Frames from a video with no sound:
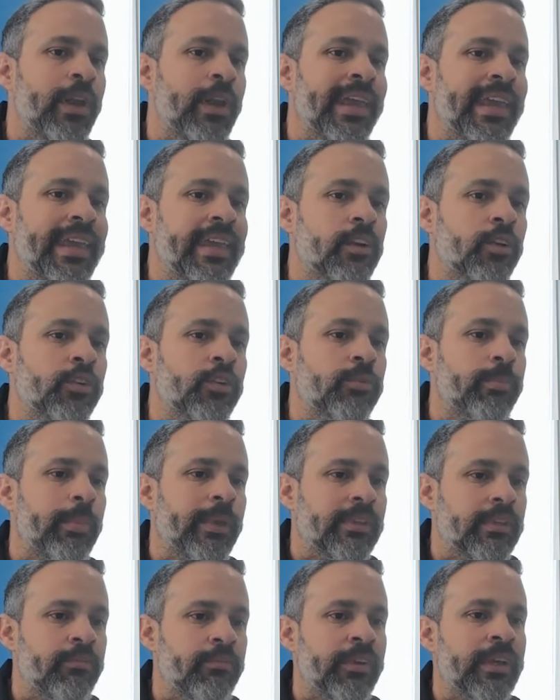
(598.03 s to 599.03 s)
put heat on a
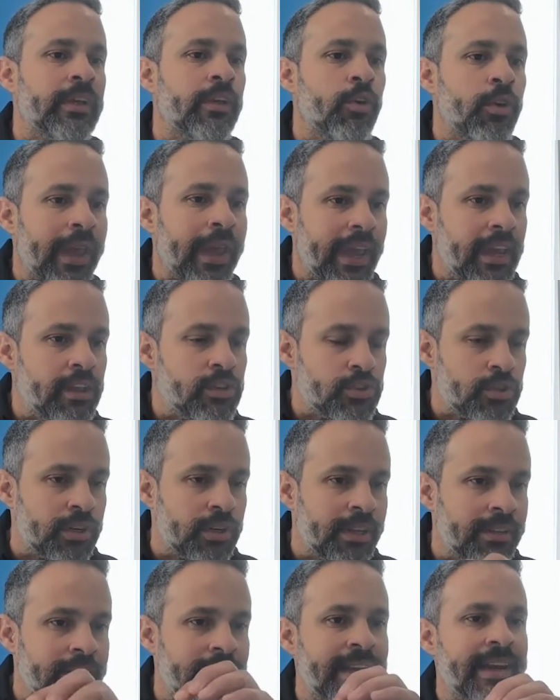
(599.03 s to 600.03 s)
specific
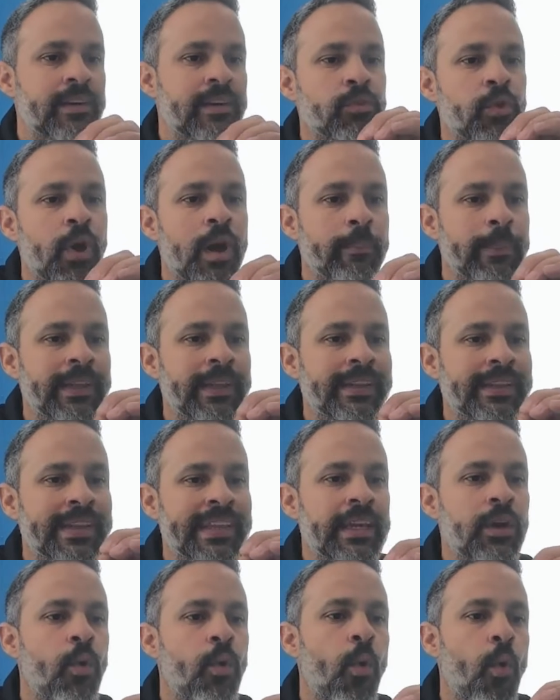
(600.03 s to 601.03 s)
location and then
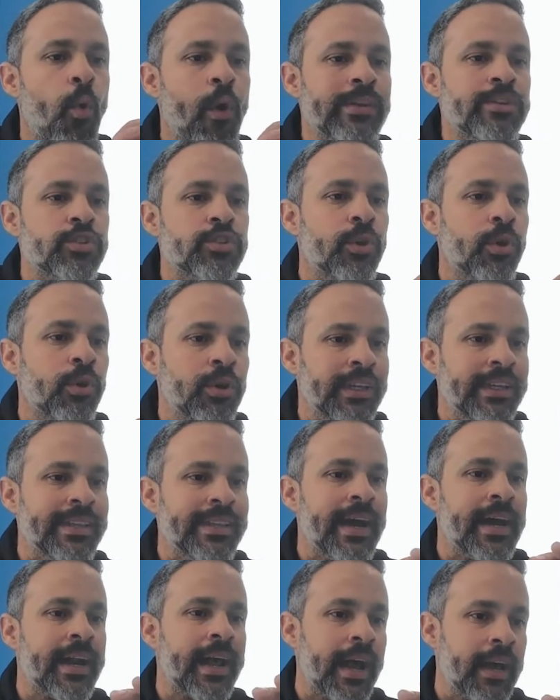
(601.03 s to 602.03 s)
rapidly quench only
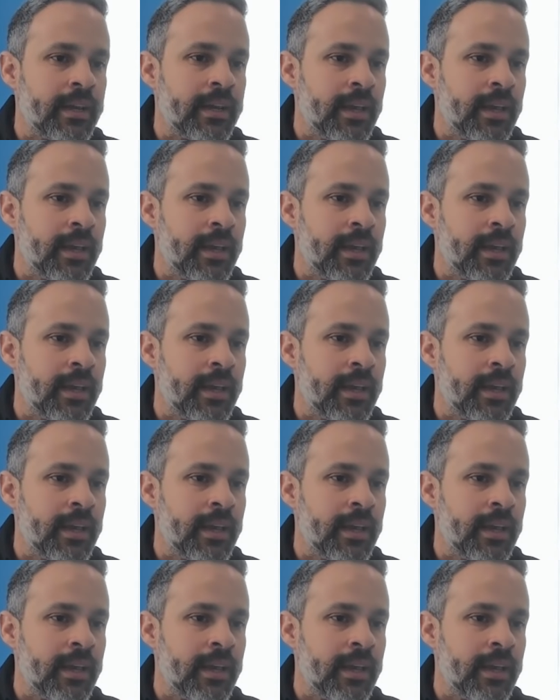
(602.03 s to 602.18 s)
that